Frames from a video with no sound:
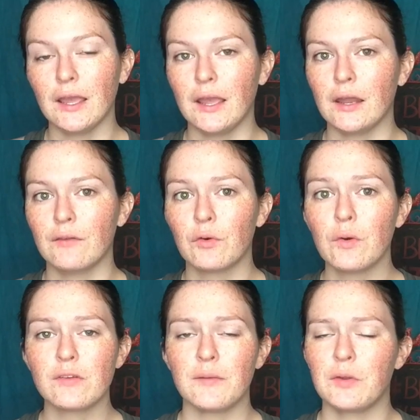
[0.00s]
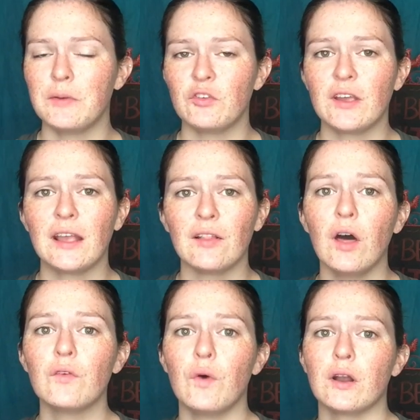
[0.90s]
And of course, I'm going to be drinking a
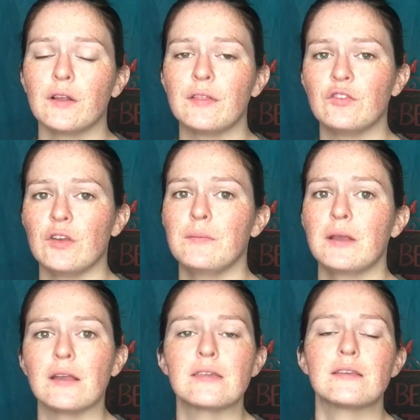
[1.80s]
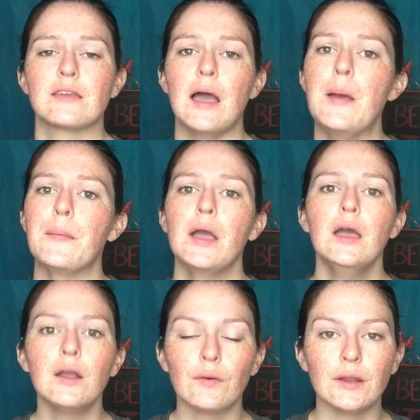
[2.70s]
lot of water at the gym because since I am
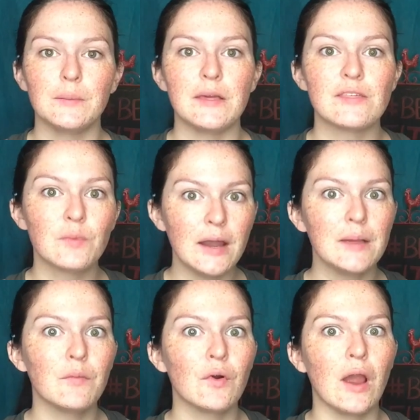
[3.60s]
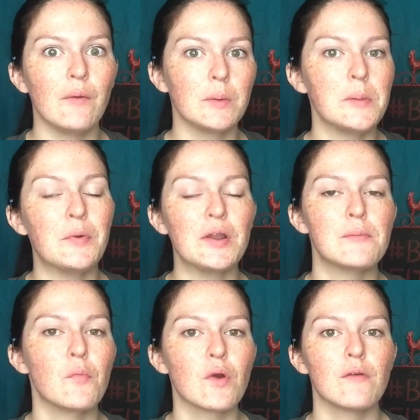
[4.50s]
going to be sweating more, I want to be
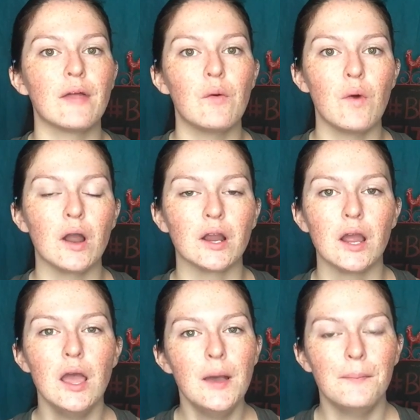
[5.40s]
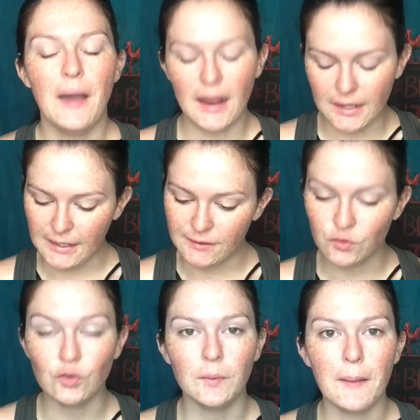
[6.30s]
putting more of that water back
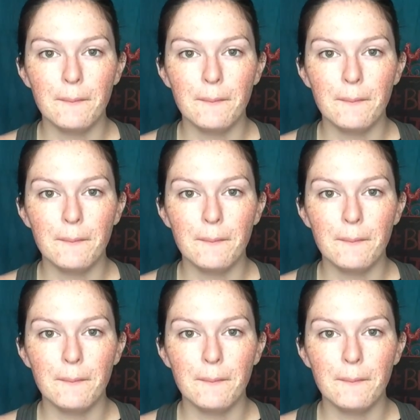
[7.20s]
into my